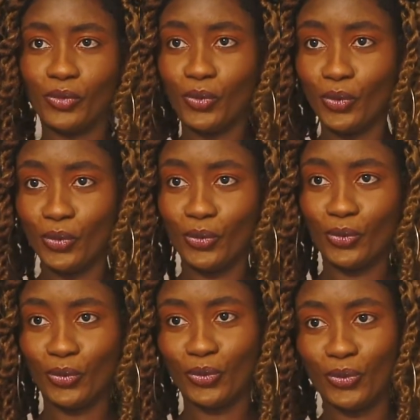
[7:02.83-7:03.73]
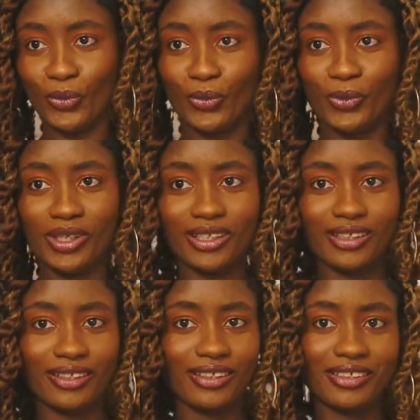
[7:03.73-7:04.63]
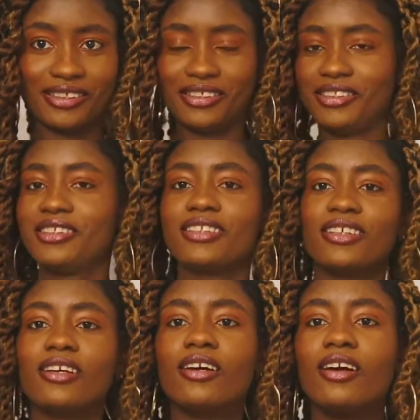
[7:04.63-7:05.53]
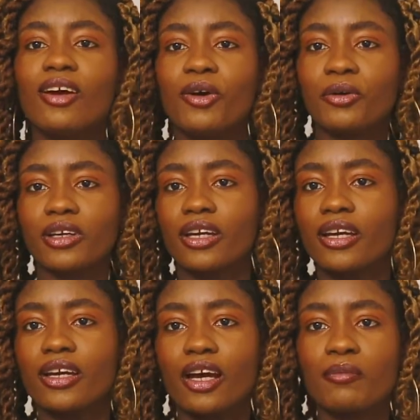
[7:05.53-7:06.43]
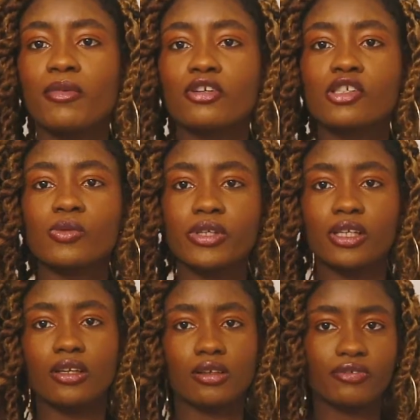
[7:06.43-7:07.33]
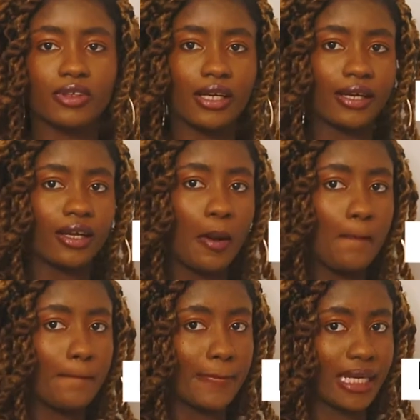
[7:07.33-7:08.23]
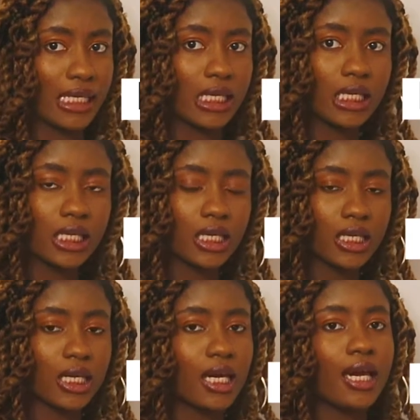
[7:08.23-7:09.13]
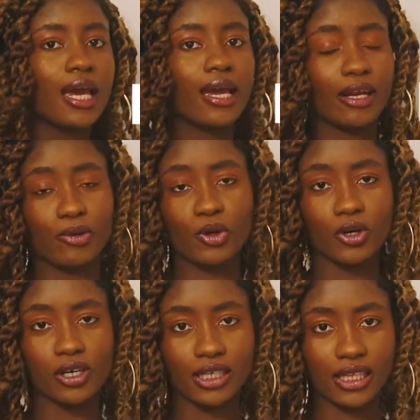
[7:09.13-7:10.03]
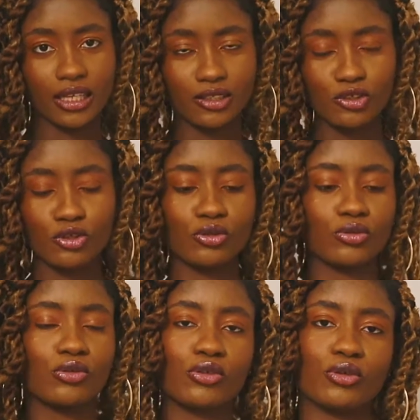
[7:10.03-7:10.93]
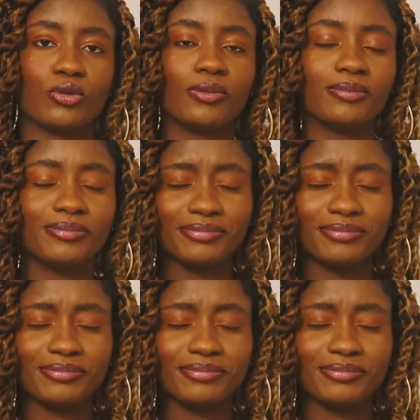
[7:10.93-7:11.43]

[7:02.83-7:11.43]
Ooh, look good. Okay, I'm also wearing an outfit I made and I recorded that too, so